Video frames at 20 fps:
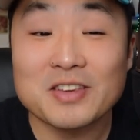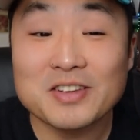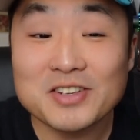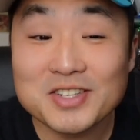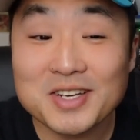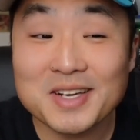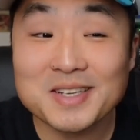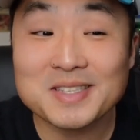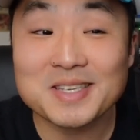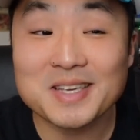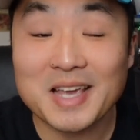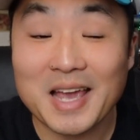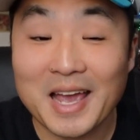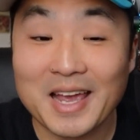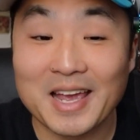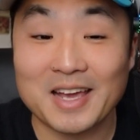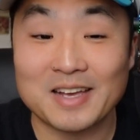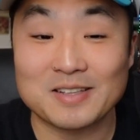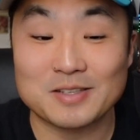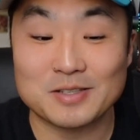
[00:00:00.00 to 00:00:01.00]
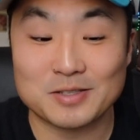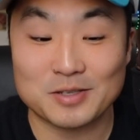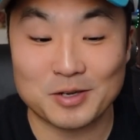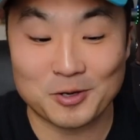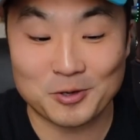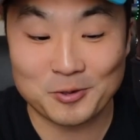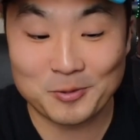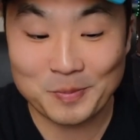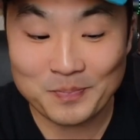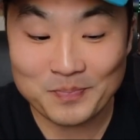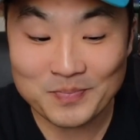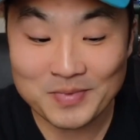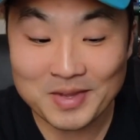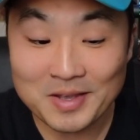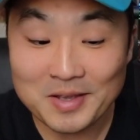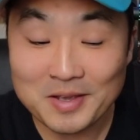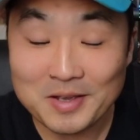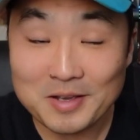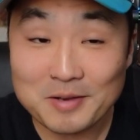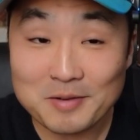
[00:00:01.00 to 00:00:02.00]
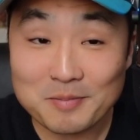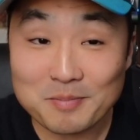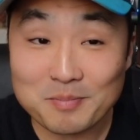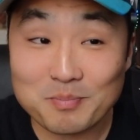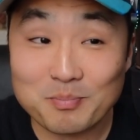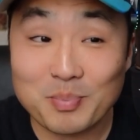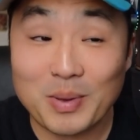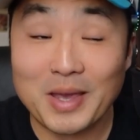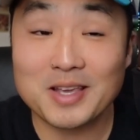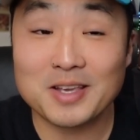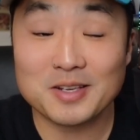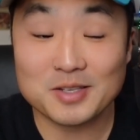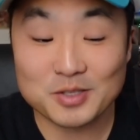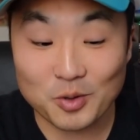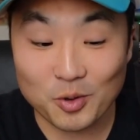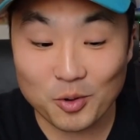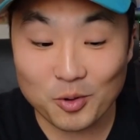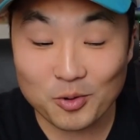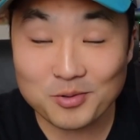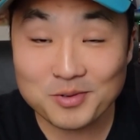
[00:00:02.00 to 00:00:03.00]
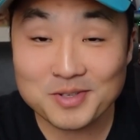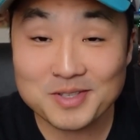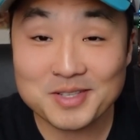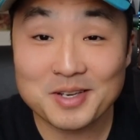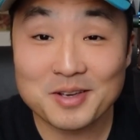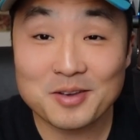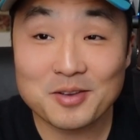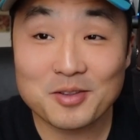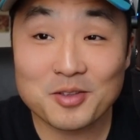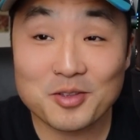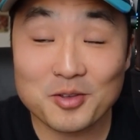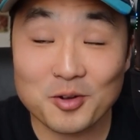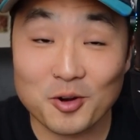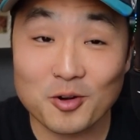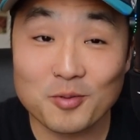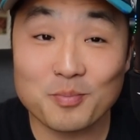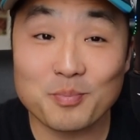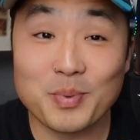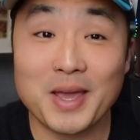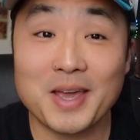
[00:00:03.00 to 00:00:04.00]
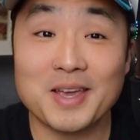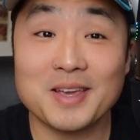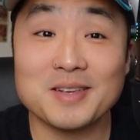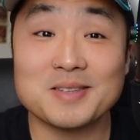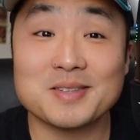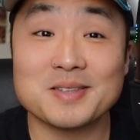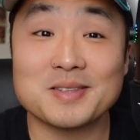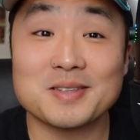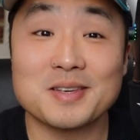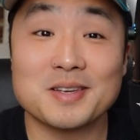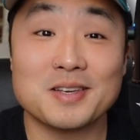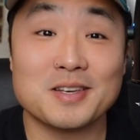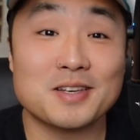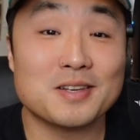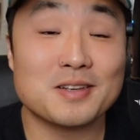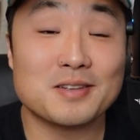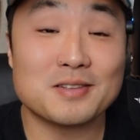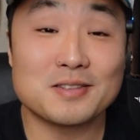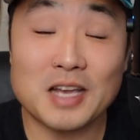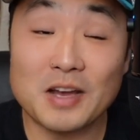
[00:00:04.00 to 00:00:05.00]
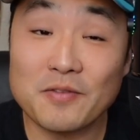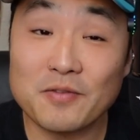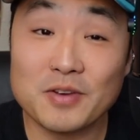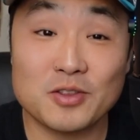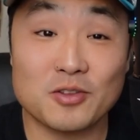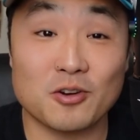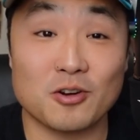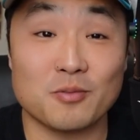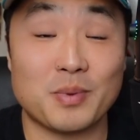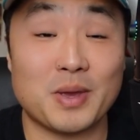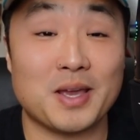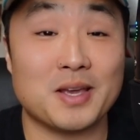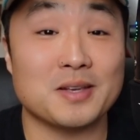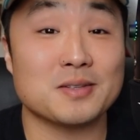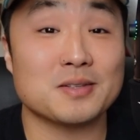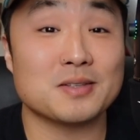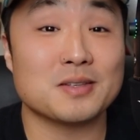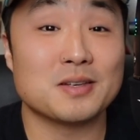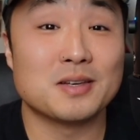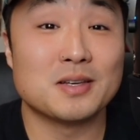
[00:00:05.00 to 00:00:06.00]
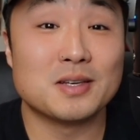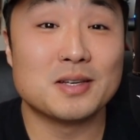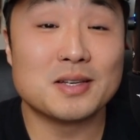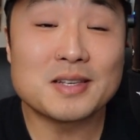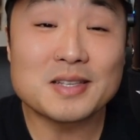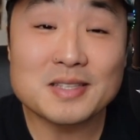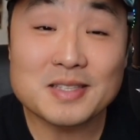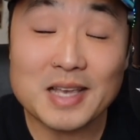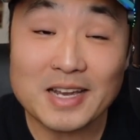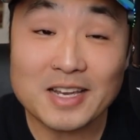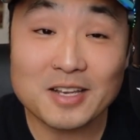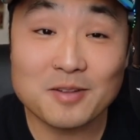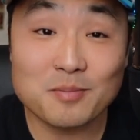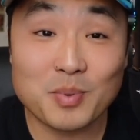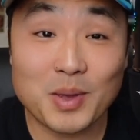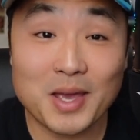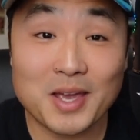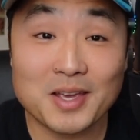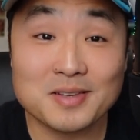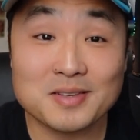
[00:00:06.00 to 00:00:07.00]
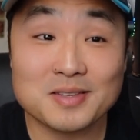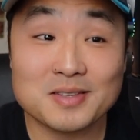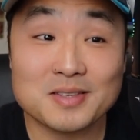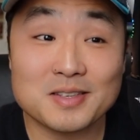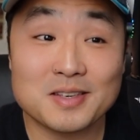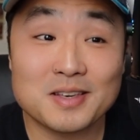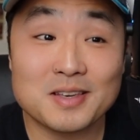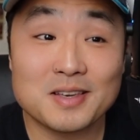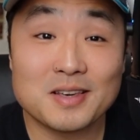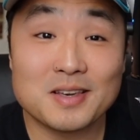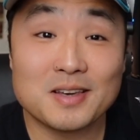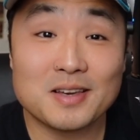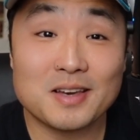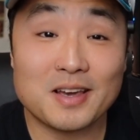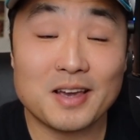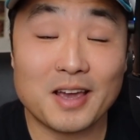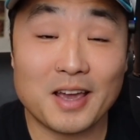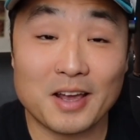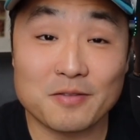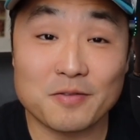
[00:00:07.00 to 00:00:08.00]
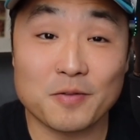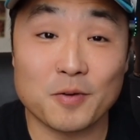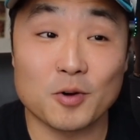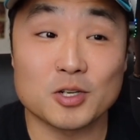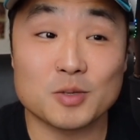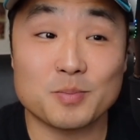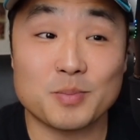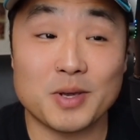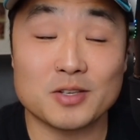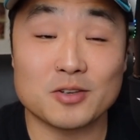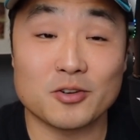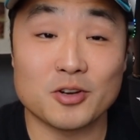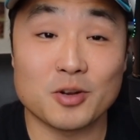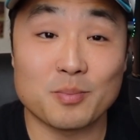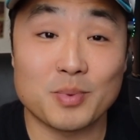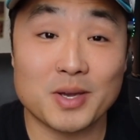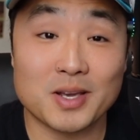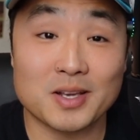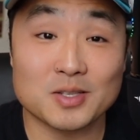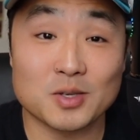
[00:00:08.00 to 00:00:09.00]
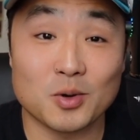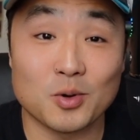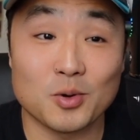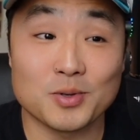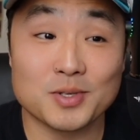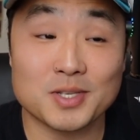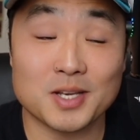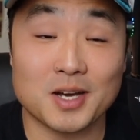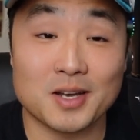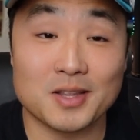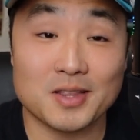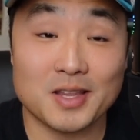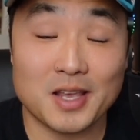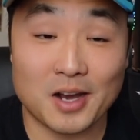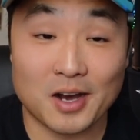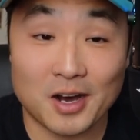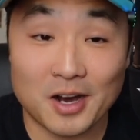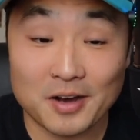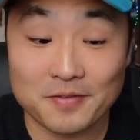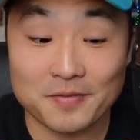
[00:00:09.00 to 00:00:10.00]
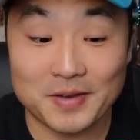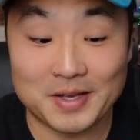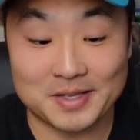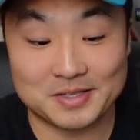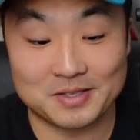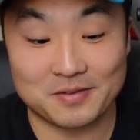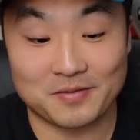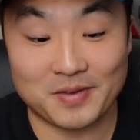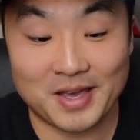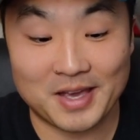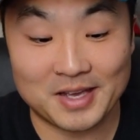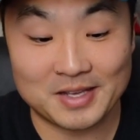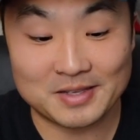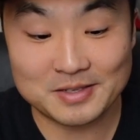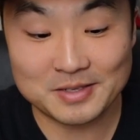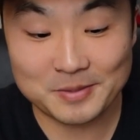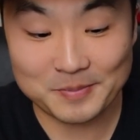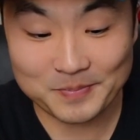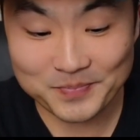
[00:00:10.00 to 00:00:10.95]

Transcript: You just can't. So, biggest holes, third base, definitely third base, second base, and first base are your biggest holes on the offensive end.